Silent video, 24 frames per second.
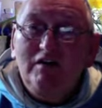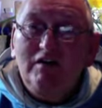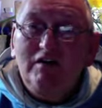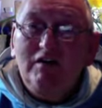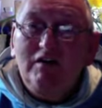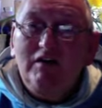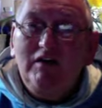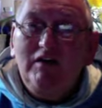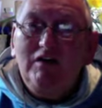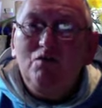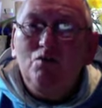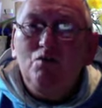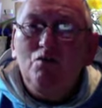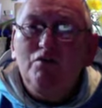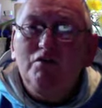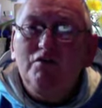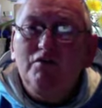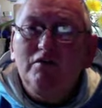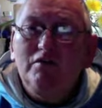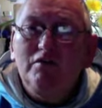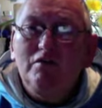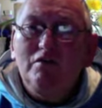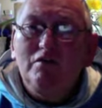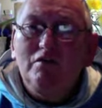he
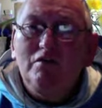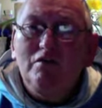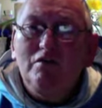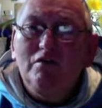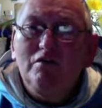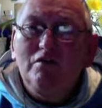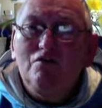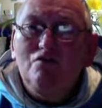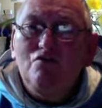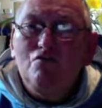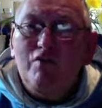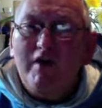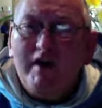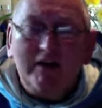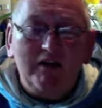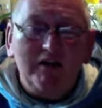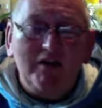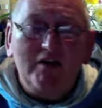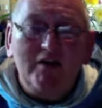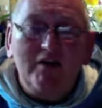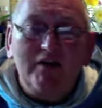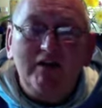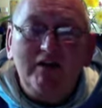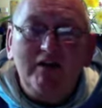would
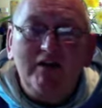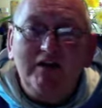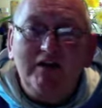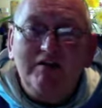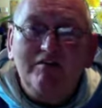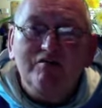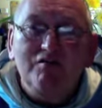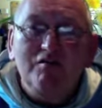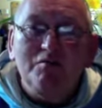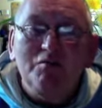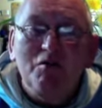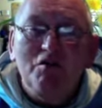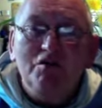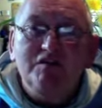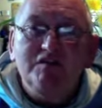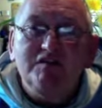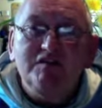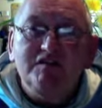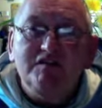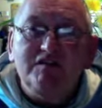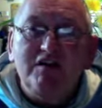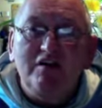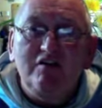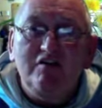regularly leave the
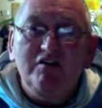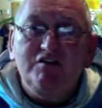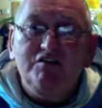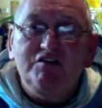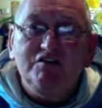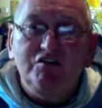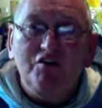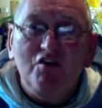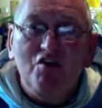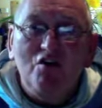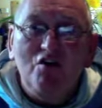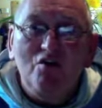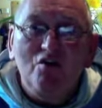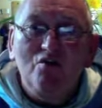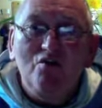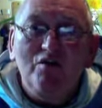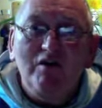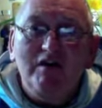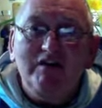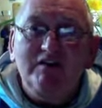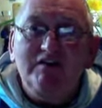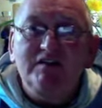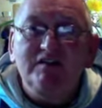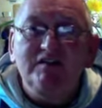monastery to
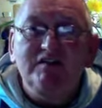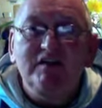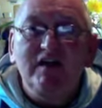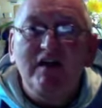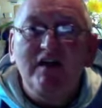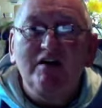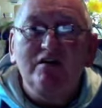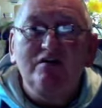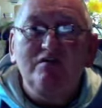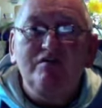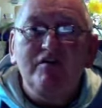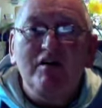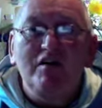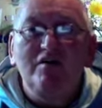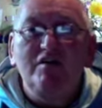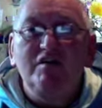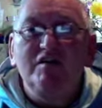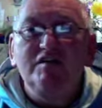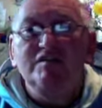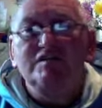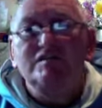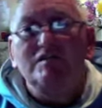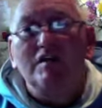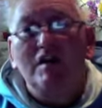go and attend
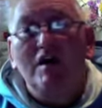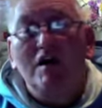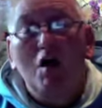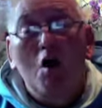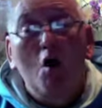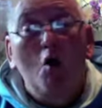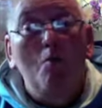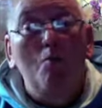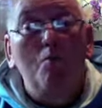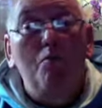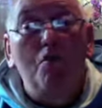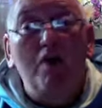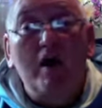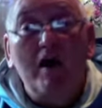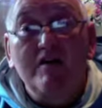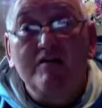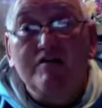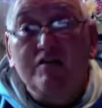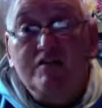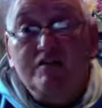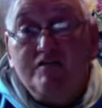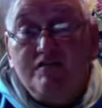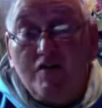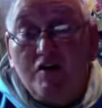various
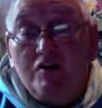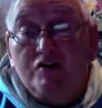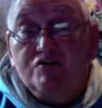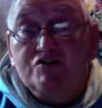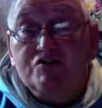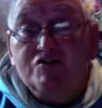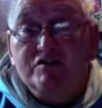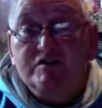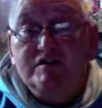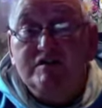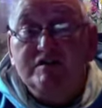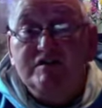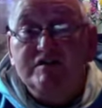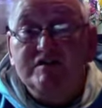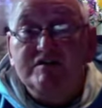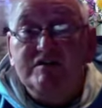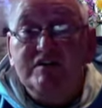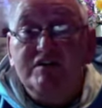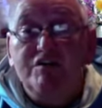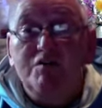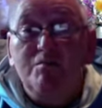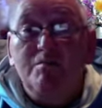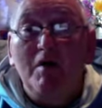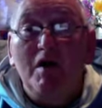private functions,
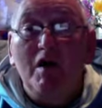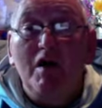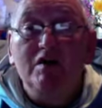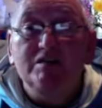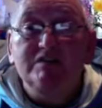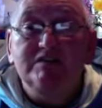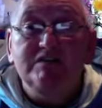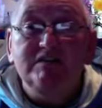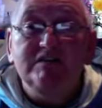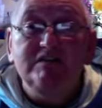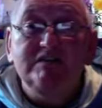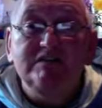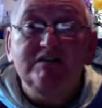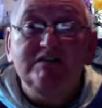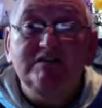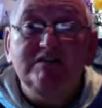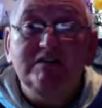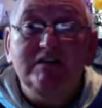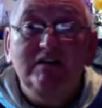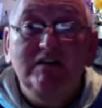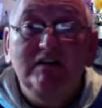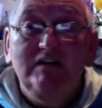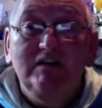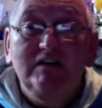dinner parties.
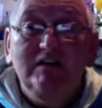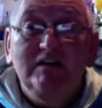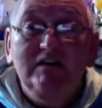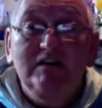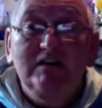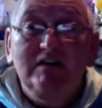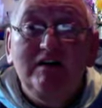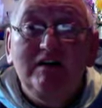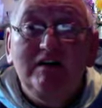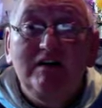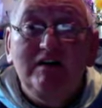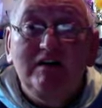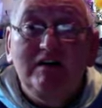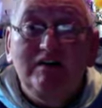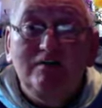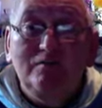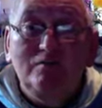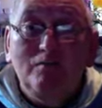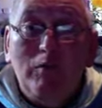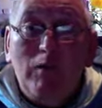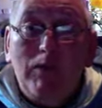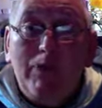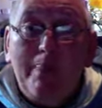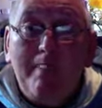
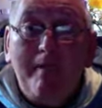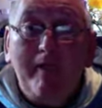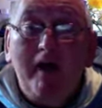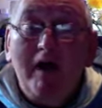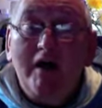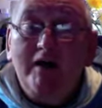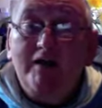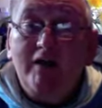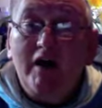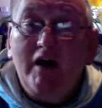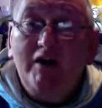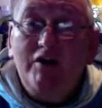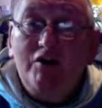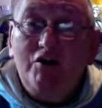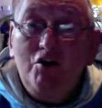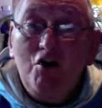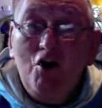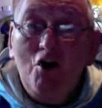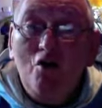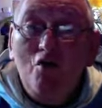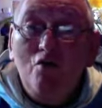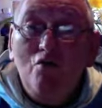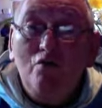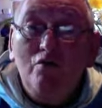And I
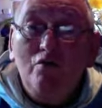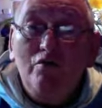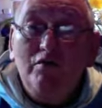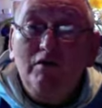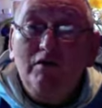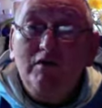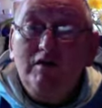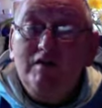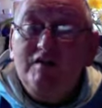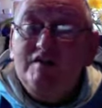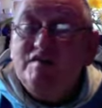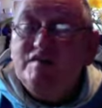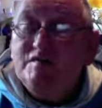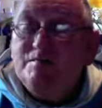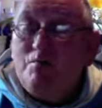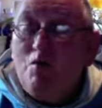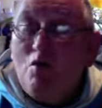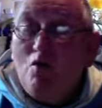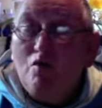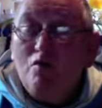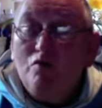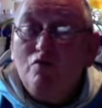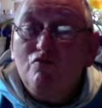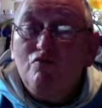know he
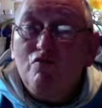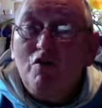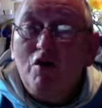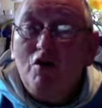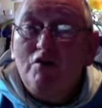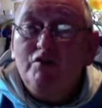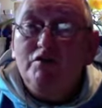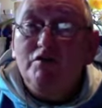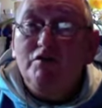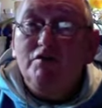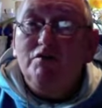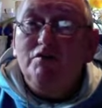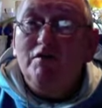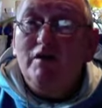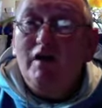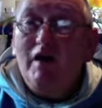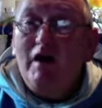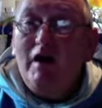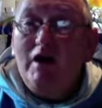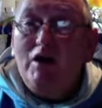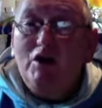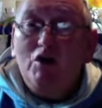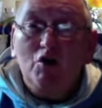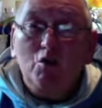spoke rather
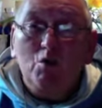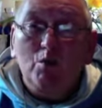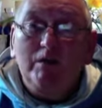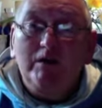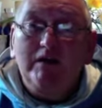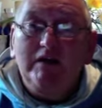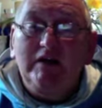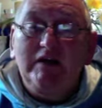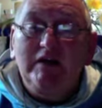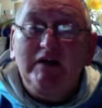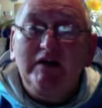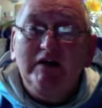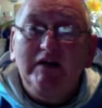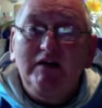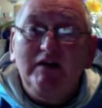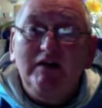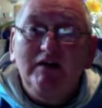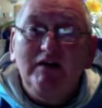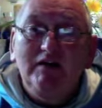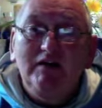eloquently,